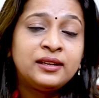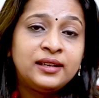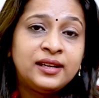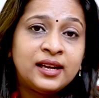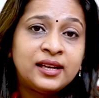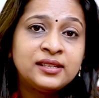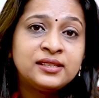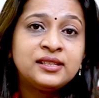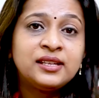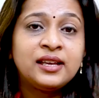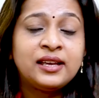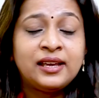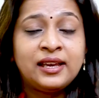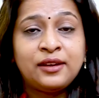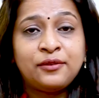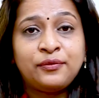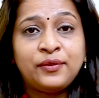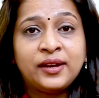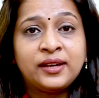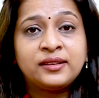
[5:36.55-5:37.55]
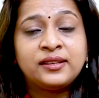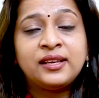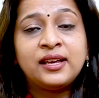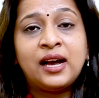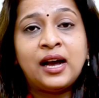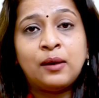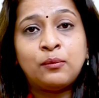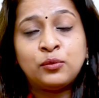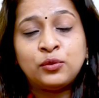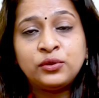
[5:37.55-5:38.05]
does affect the
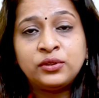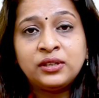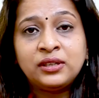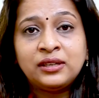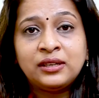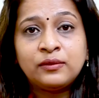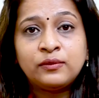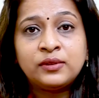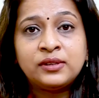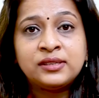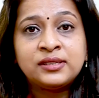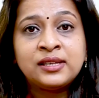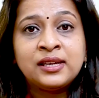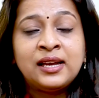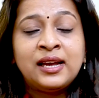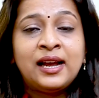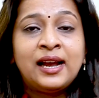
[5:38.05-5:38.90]
hormonal levels